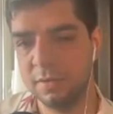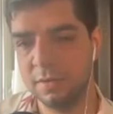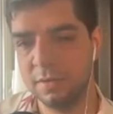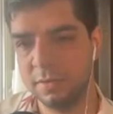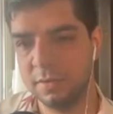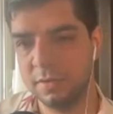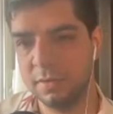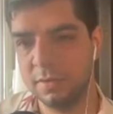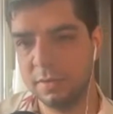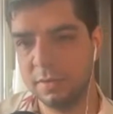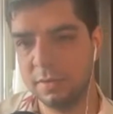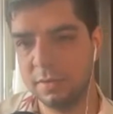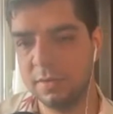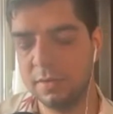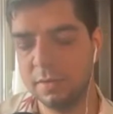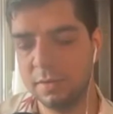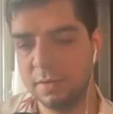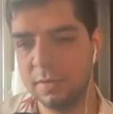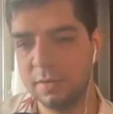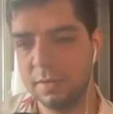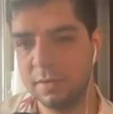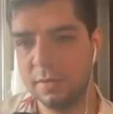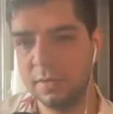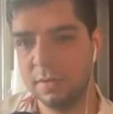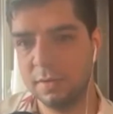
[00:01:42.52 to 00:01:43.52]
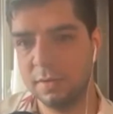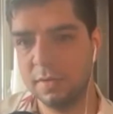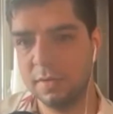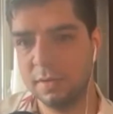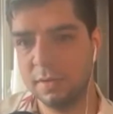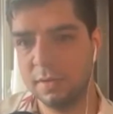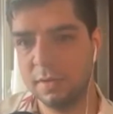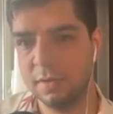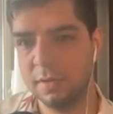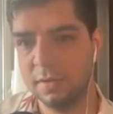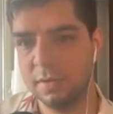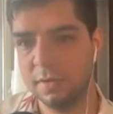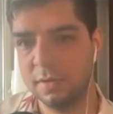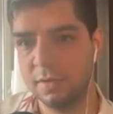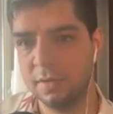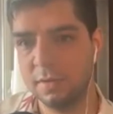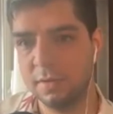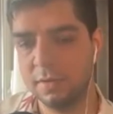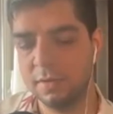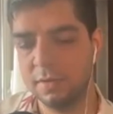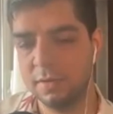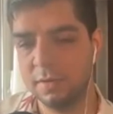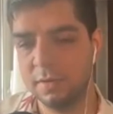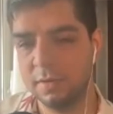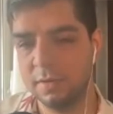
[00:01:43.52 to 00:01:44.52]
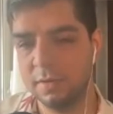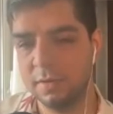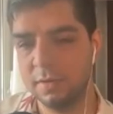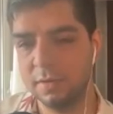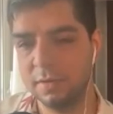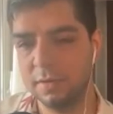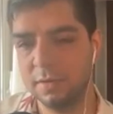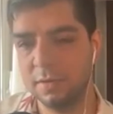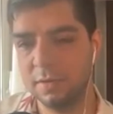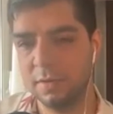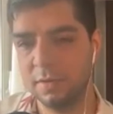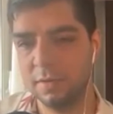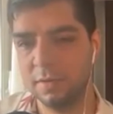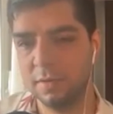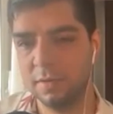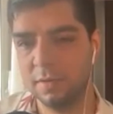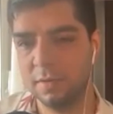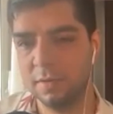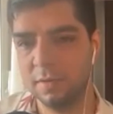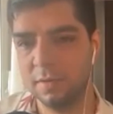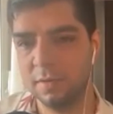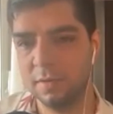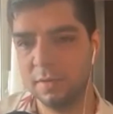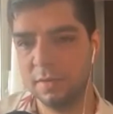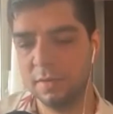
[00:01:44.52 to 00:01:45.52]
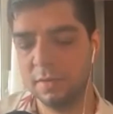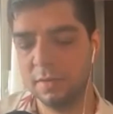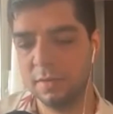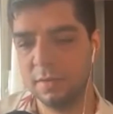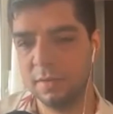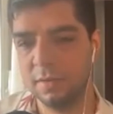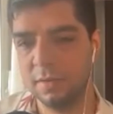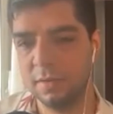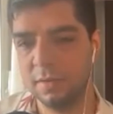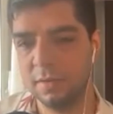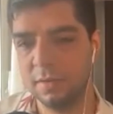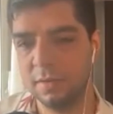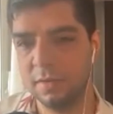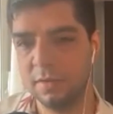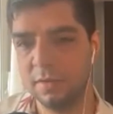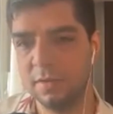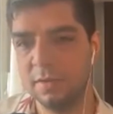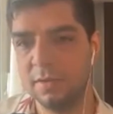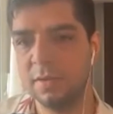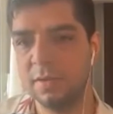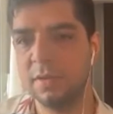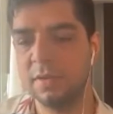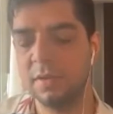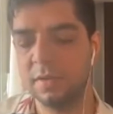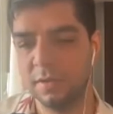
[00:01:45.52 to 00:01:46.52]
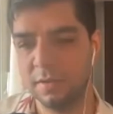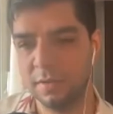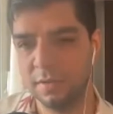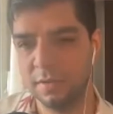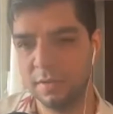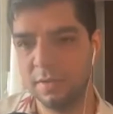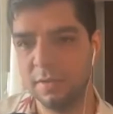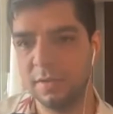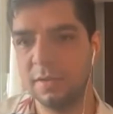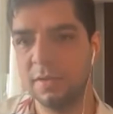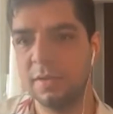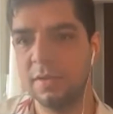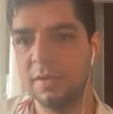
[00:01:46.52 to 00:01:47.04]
(silent)